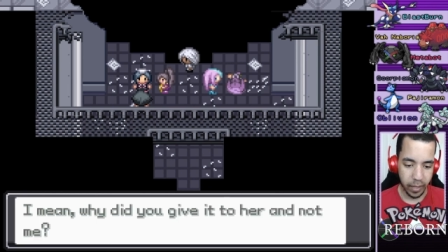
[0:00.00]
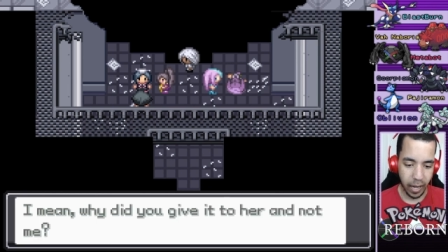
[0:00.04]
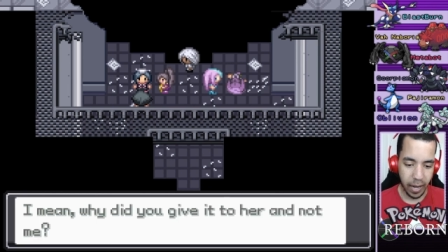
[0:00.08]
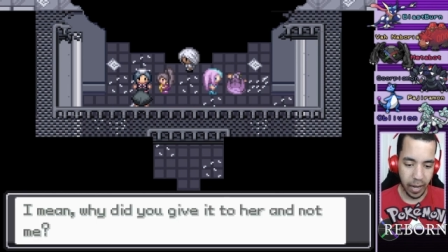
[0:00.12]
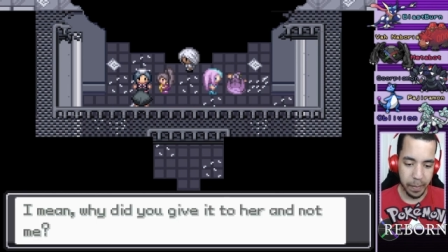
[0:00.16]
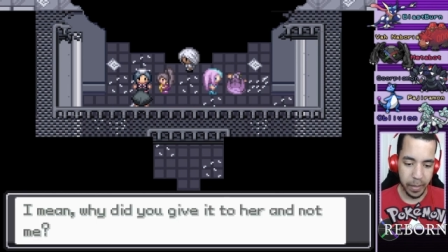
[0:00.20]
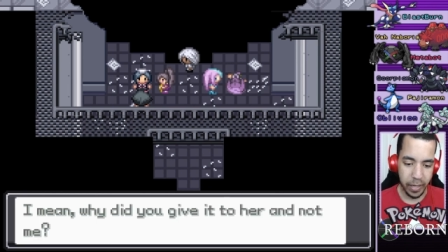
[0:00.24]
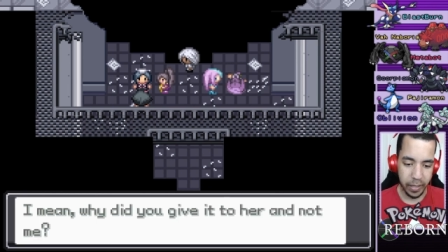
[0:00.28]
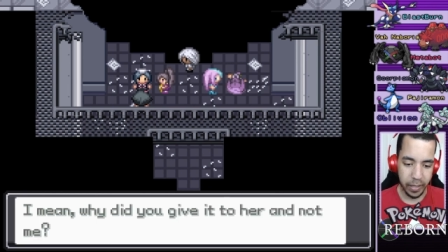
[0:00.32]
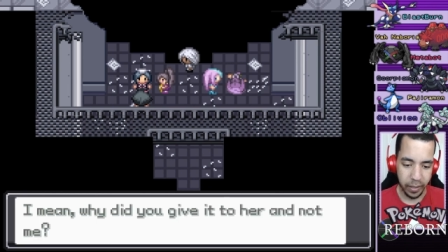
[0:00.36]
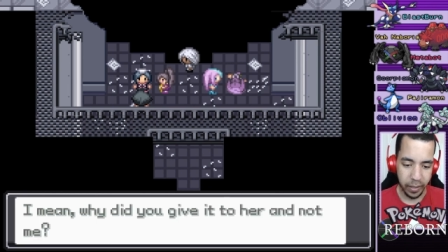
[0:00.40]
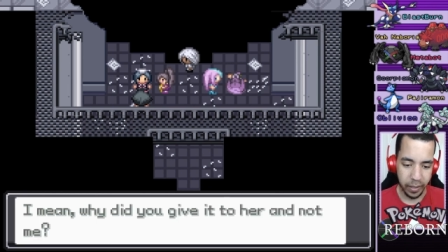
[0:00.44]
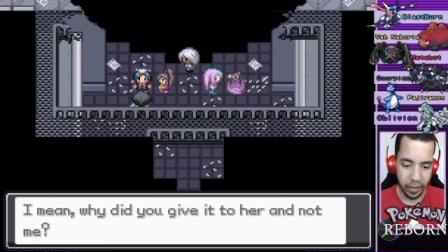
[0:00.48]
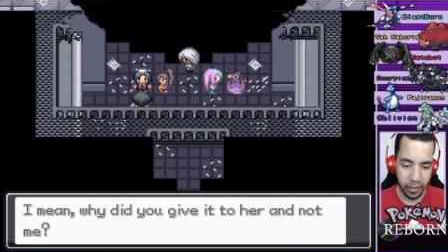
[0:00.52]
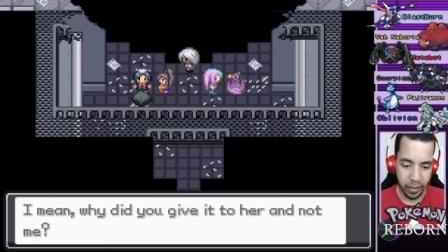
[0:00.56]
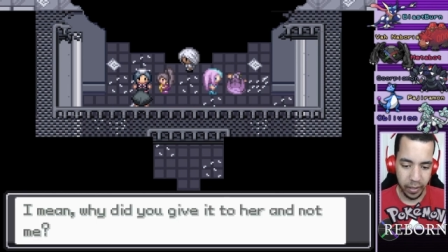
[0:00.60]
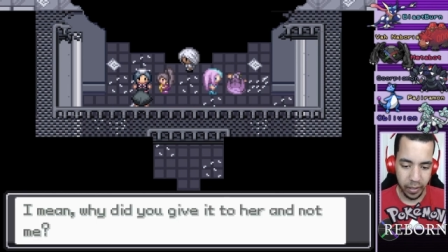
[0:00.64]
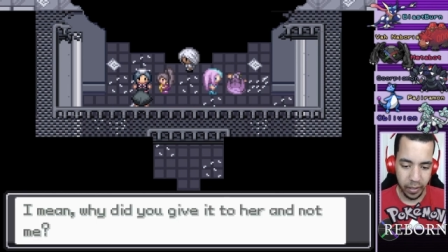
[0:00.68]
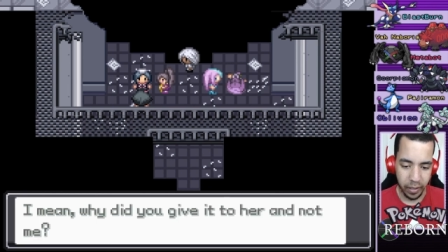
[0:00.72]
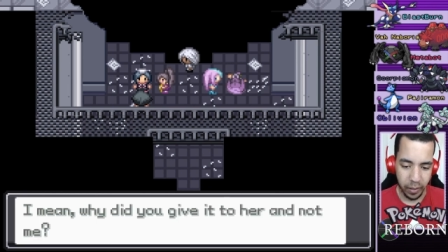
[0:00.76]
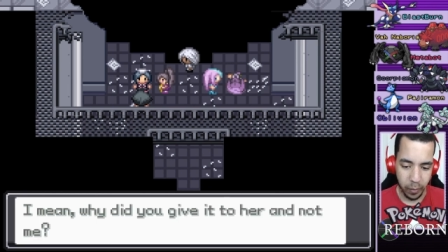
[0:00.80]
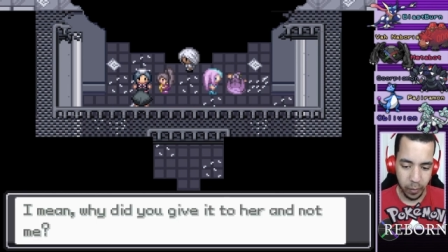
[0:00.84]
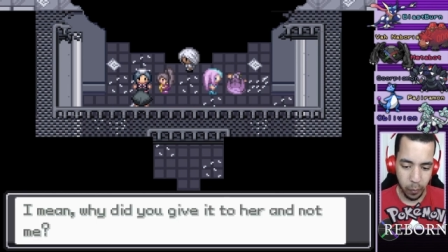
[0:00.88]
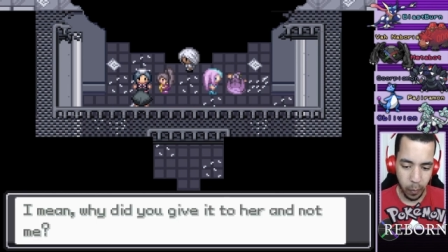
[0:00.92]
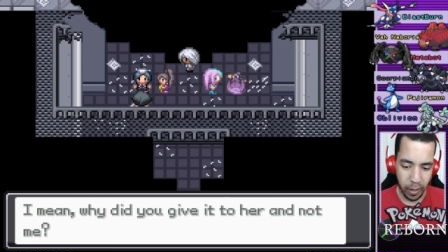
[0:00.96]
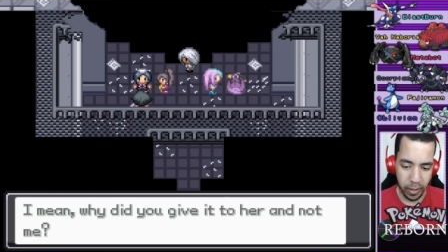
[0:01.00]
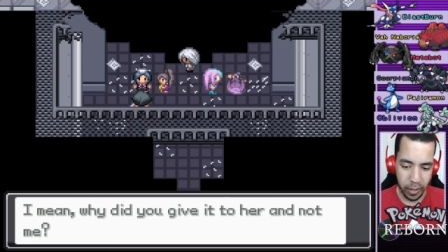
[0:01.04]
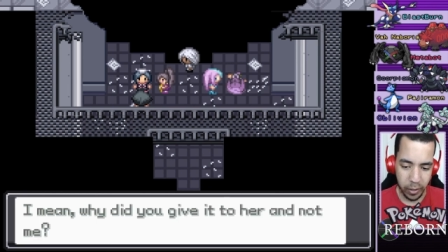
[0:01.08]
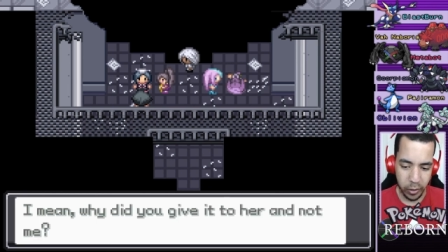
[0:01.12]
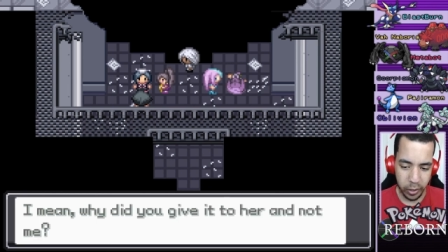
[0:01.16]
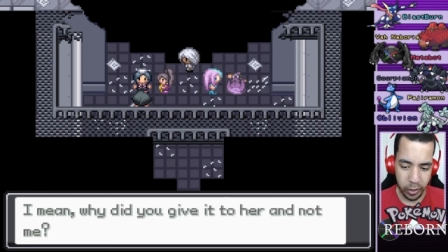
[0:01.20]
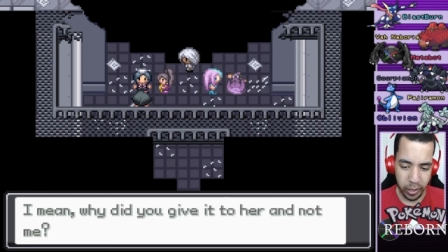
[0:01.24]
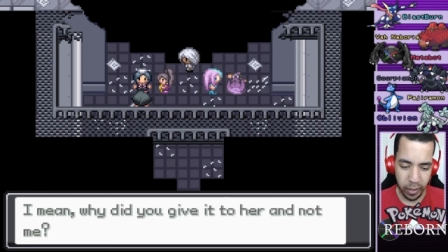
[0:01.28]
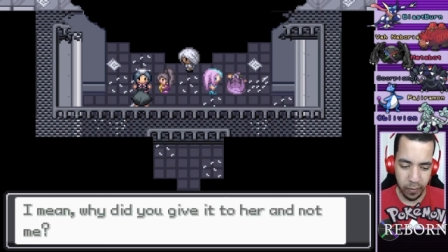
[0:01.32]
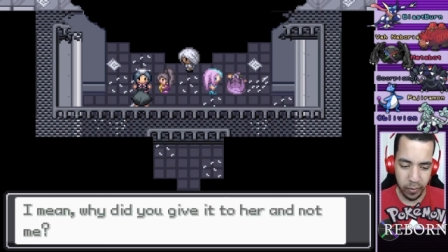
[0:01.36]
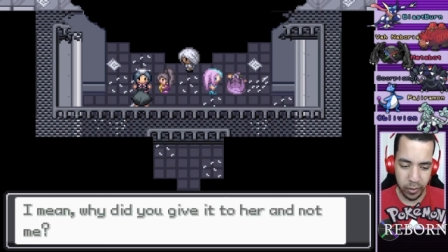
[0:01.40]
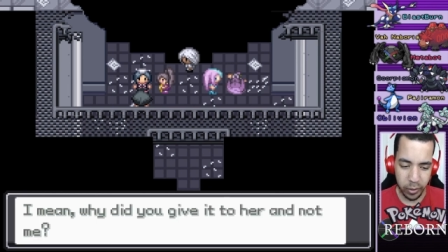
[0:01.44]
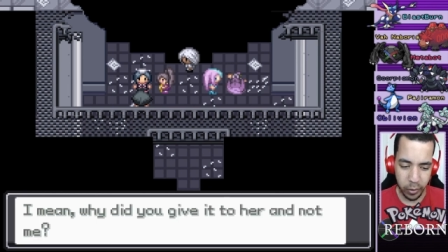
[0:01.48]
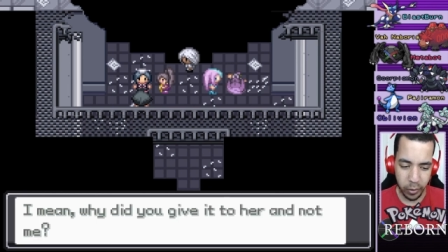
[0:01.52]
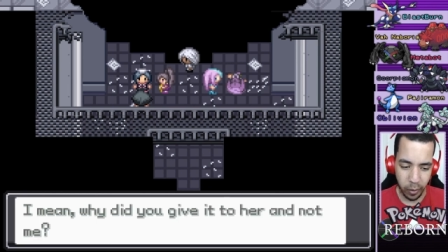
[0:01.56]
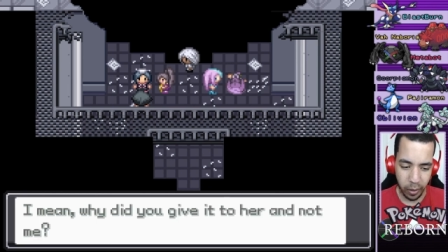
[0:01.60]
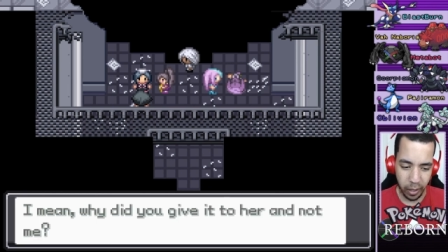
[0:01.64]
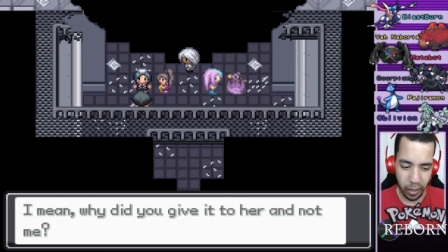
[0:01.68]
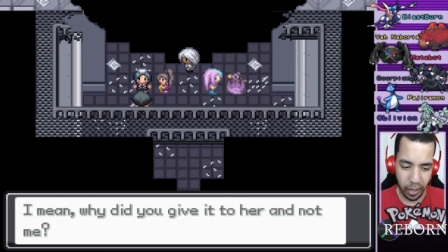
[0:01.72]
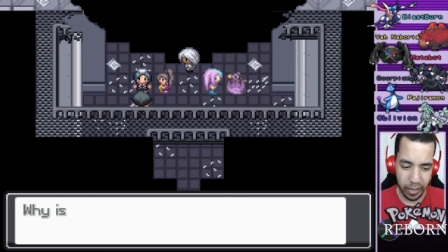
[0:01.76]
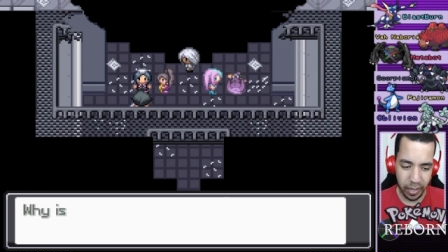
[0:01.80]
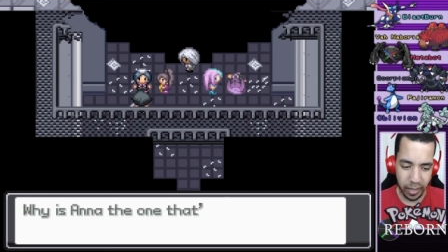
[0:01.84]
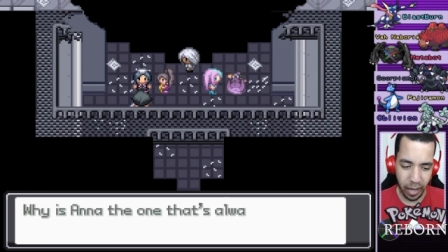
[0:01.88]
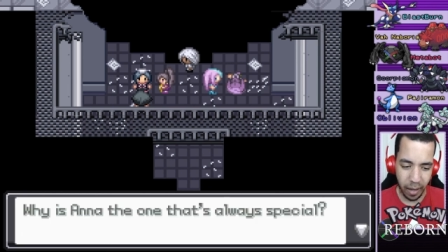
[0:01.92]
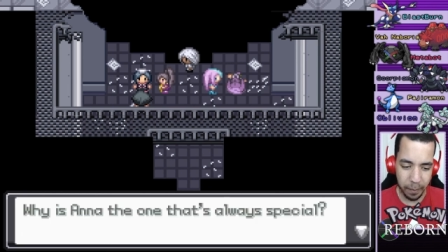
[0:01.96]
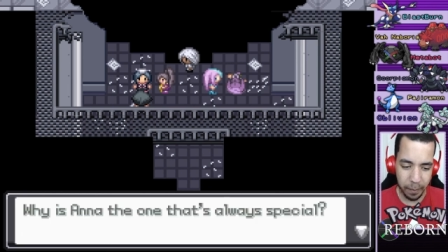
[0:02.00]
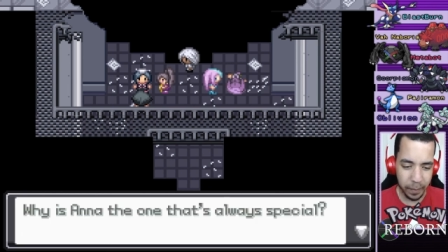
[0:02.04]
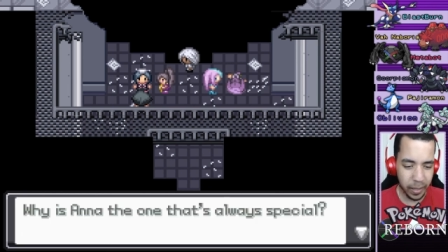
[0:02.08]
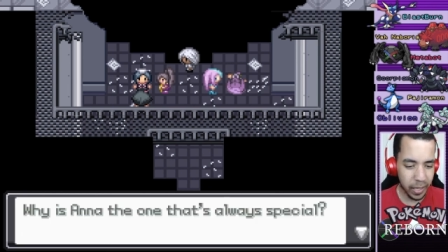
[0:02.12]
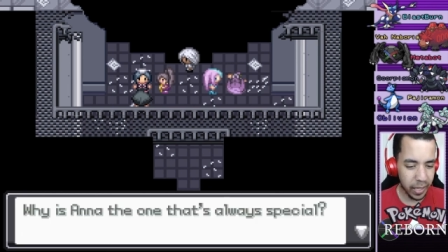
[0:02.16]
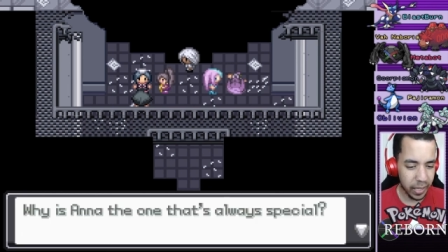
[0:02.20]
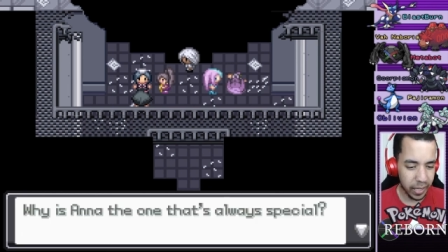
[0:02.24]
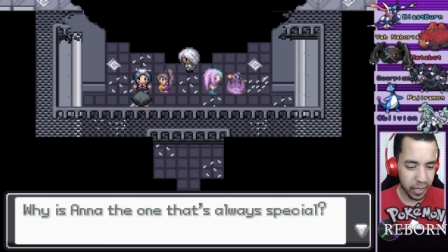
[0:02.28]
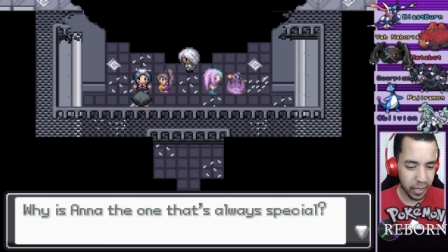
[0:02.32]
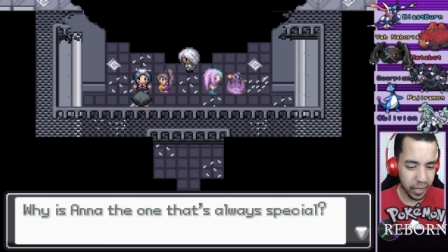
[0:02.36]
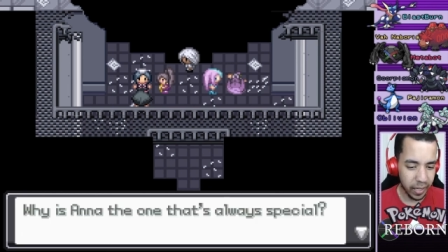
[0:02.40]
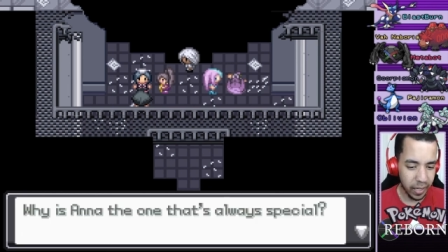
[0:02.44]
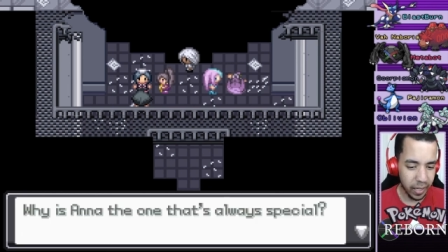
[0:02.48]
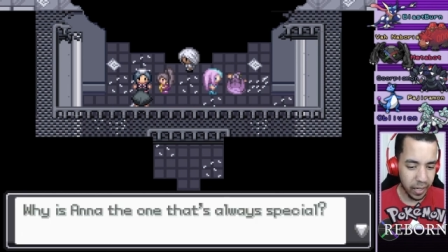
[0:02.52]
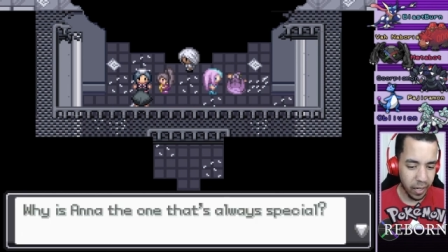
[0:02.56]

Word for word: I mean, why did you give it to her and not me?